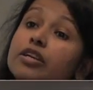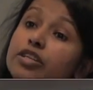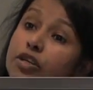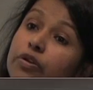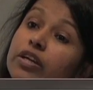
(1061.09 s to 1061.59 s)

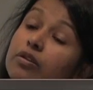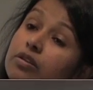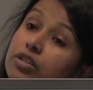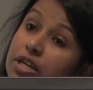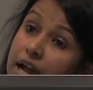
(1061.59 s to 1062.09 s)

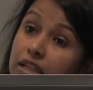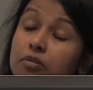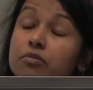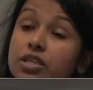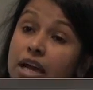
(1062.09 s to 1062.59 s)
During
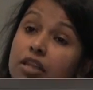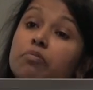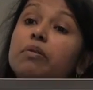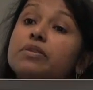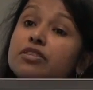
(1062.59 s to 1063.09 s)
Chad
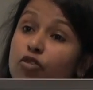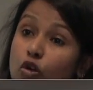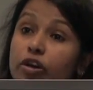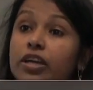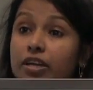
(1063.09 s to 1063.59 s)
Bibi's
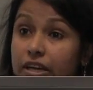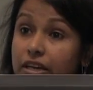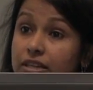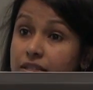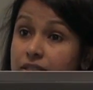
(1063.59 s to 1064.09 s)
flogging
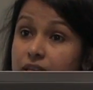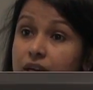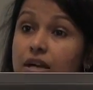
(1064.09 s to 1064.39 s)
case,